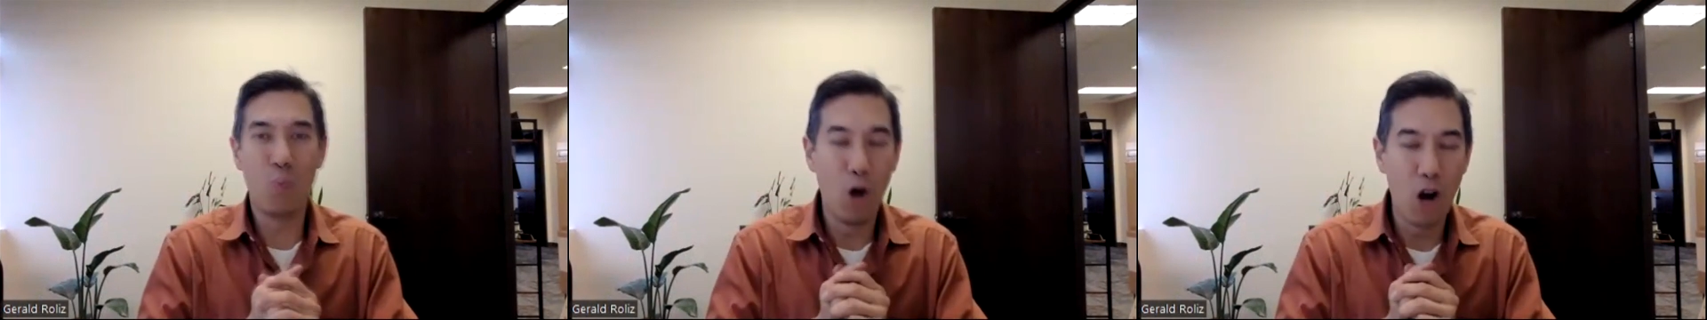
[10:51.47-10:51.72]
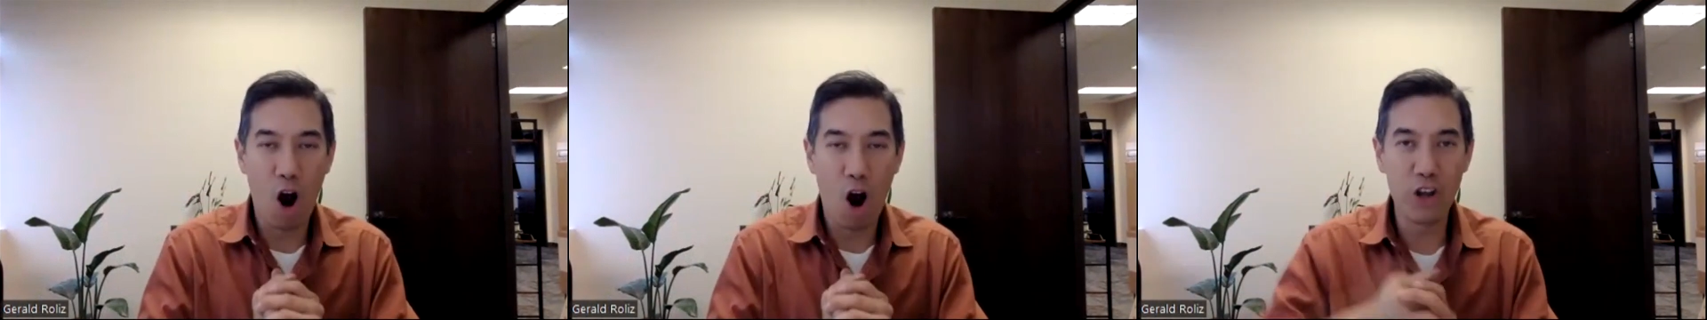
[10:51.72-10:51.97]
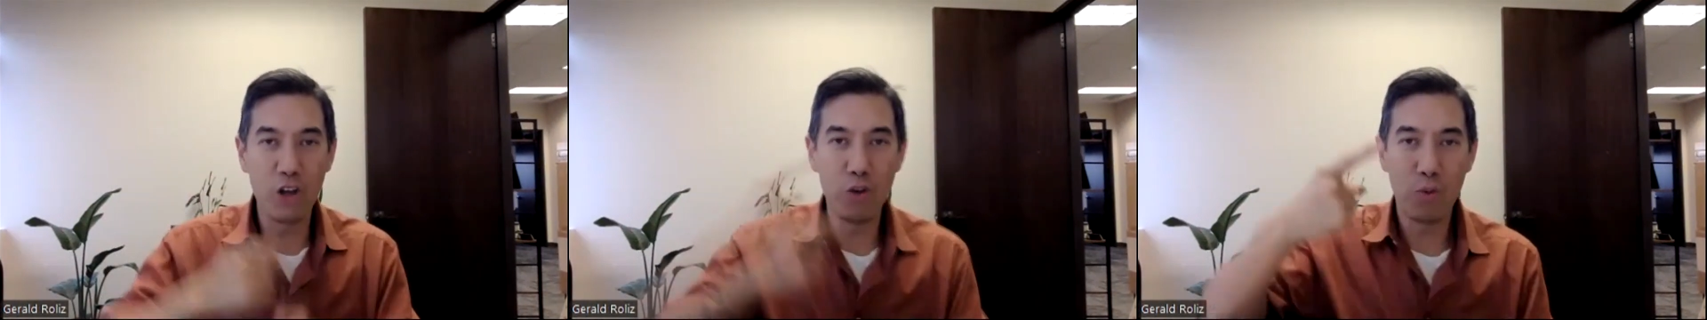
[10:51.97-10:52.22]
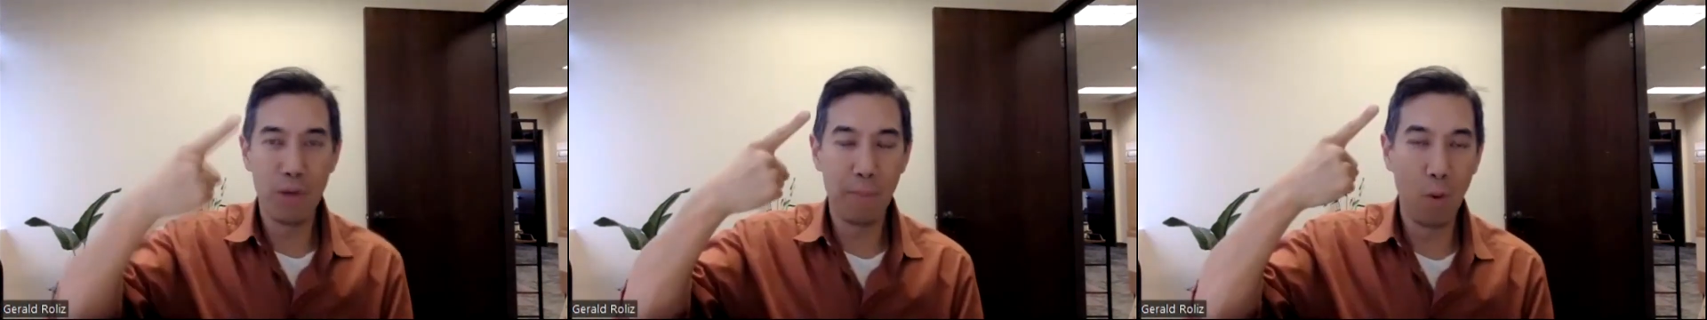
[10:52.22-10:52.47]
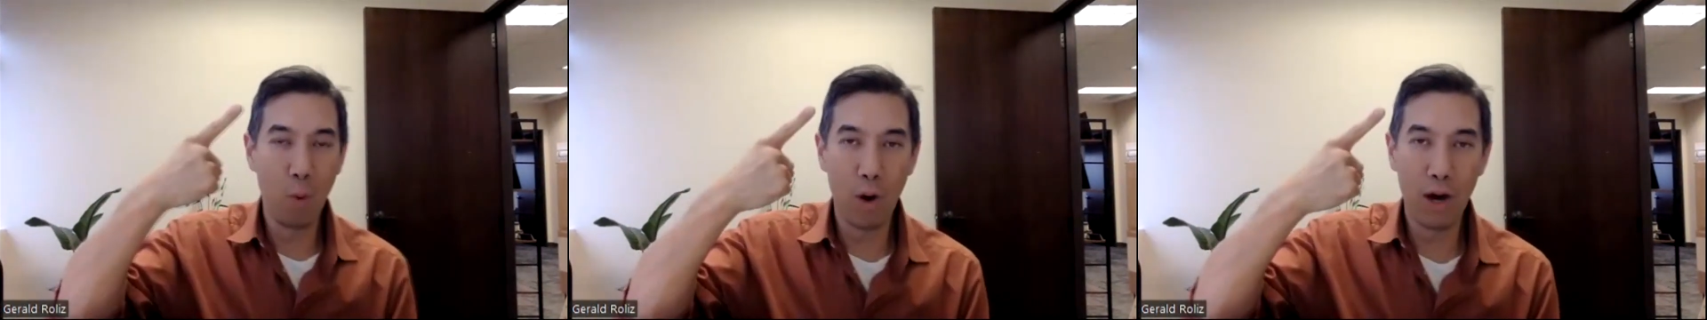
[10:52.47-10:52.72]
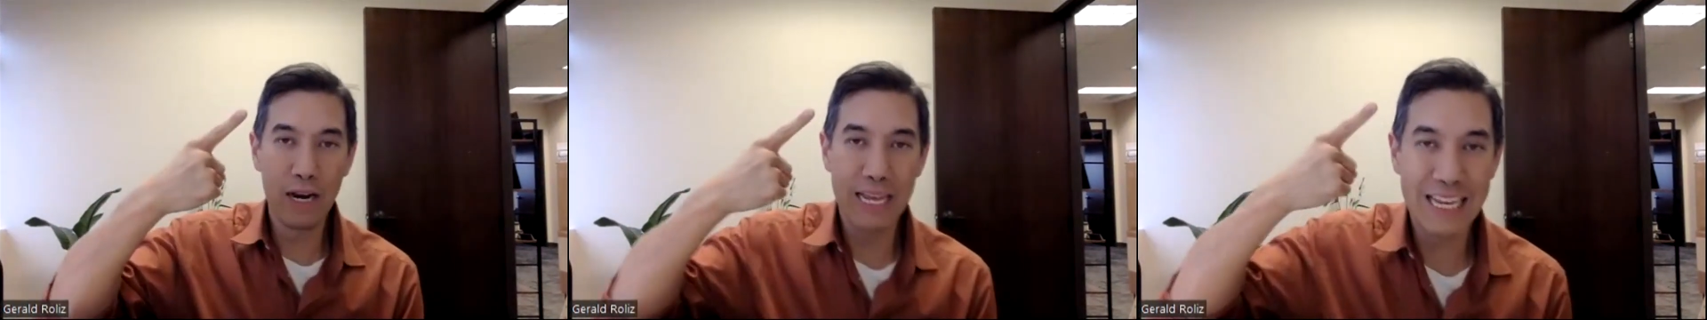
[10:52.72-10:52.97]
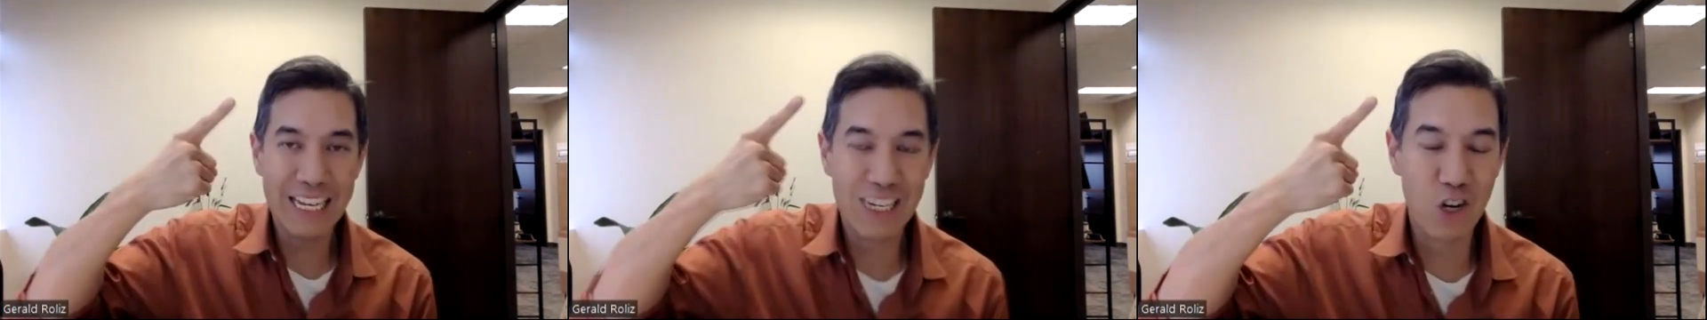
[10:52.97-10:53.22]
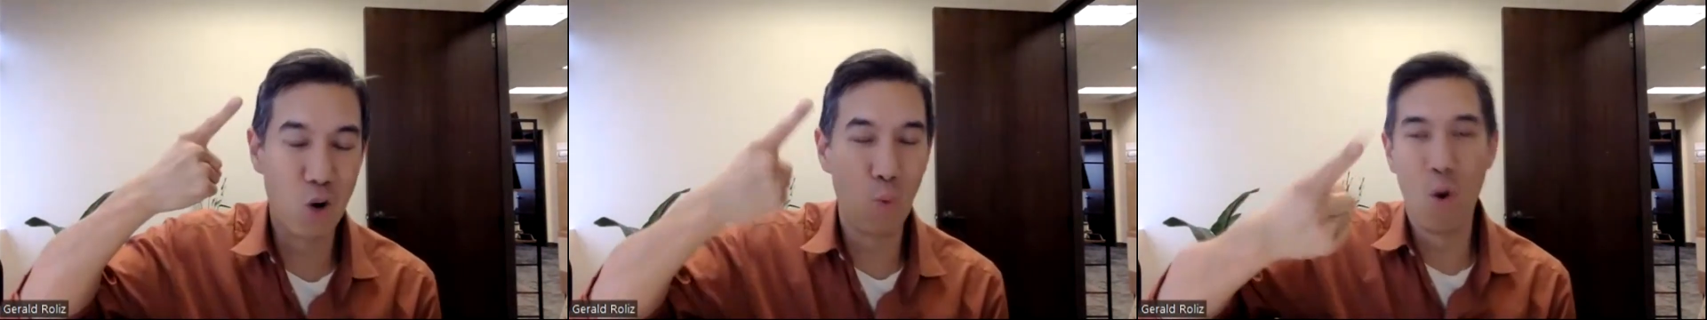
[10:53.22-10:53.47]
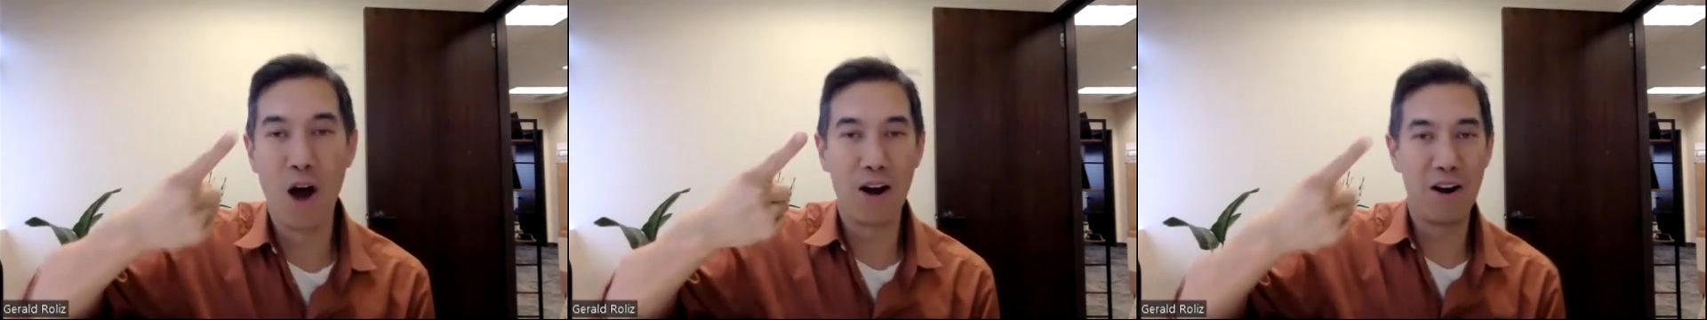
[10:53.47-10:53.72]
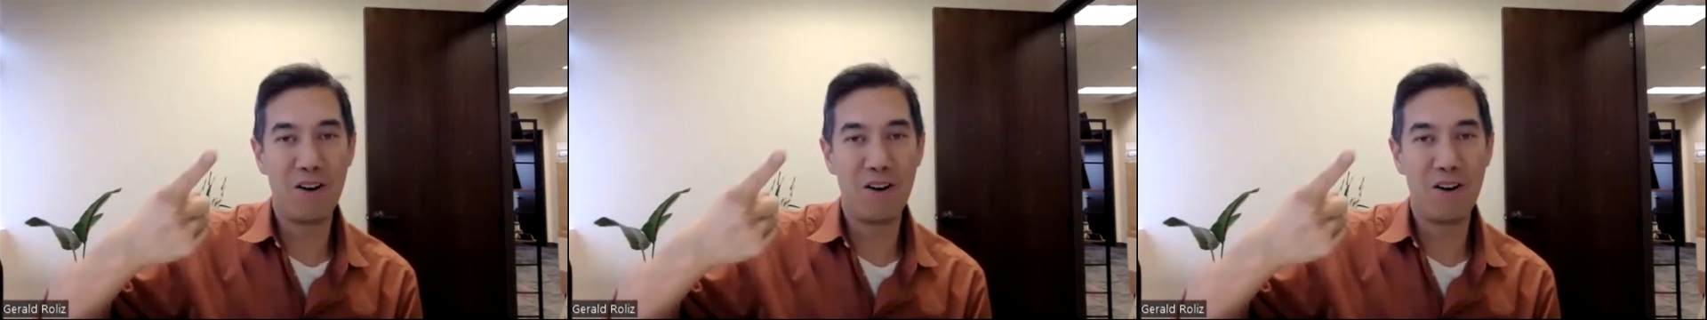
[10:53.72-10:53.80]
what are you? Number 1 is your water,